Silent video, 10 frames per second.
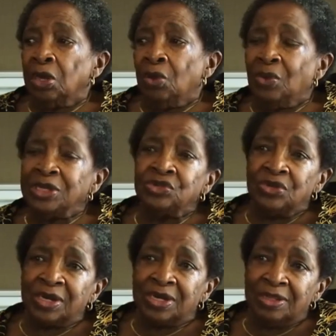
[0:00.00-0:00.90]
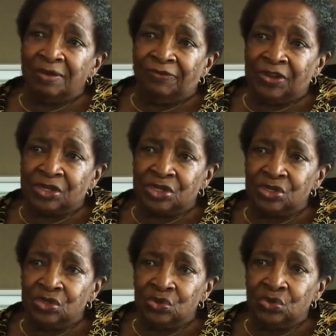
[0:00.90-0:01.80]
Once you are in the
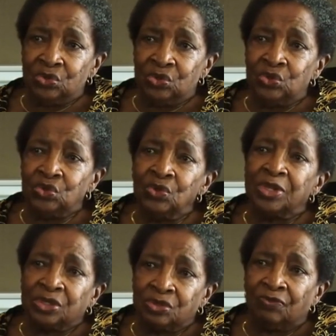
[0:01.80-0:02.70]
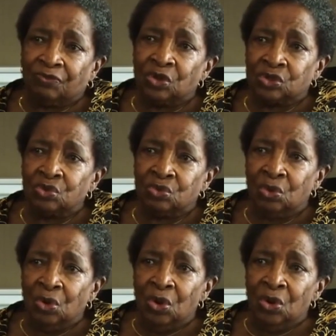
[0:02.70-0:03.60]
factory, you knew that you've got to
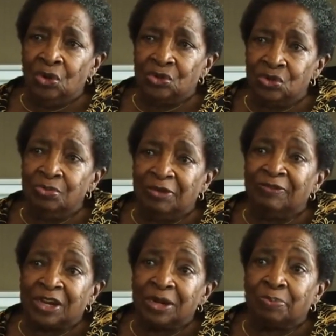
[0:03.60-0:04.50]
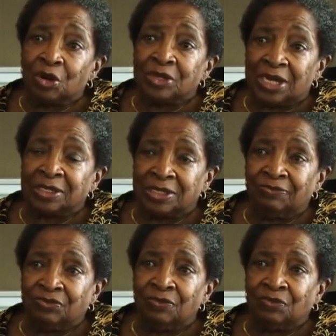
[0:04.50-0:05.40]
be very
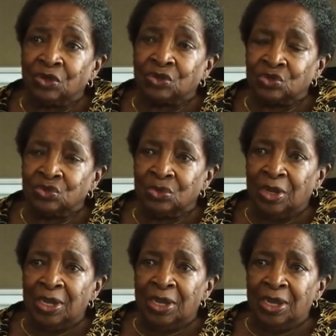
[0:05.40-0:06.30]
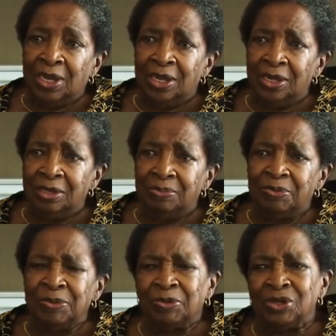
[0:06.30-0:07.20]
productive. You've got to, and
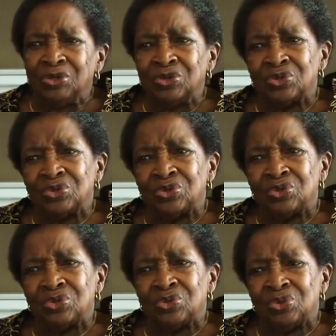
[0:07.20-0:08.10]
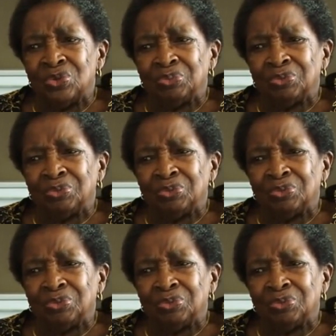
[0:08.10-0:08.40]
people used to,